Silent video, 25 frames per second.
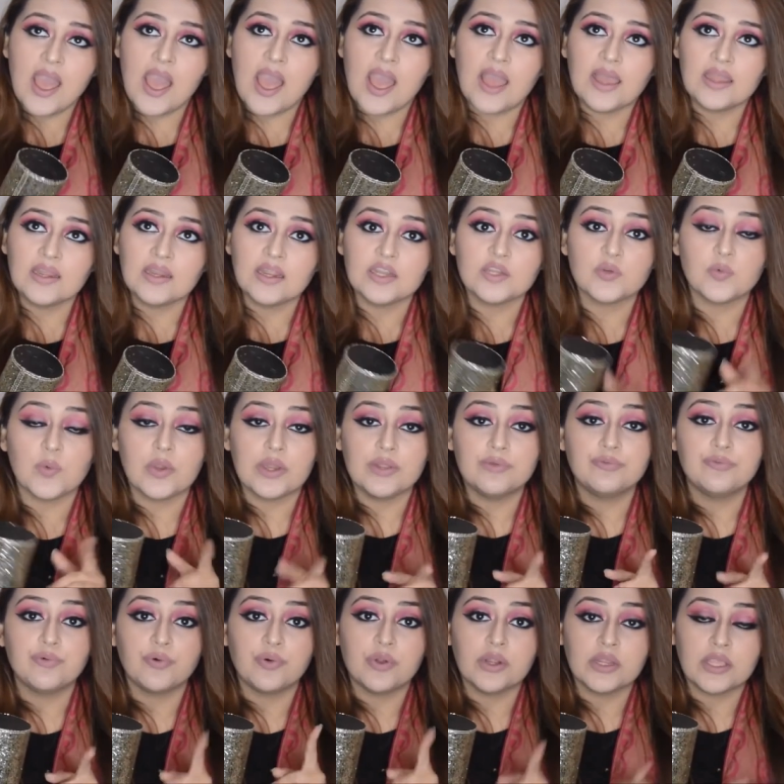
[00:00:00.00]
and a
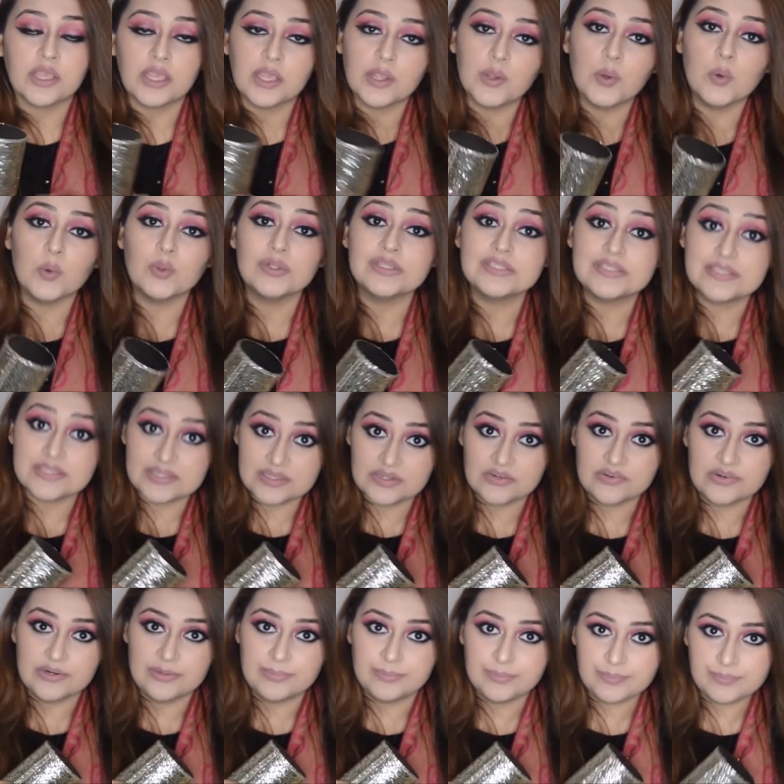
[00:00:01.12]
24K gold
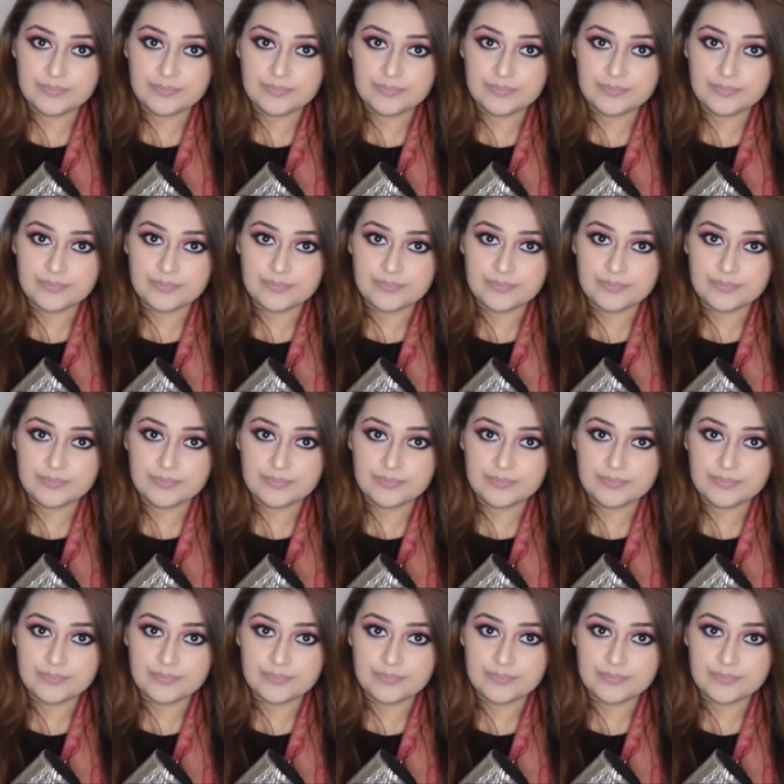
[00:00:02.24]
serum.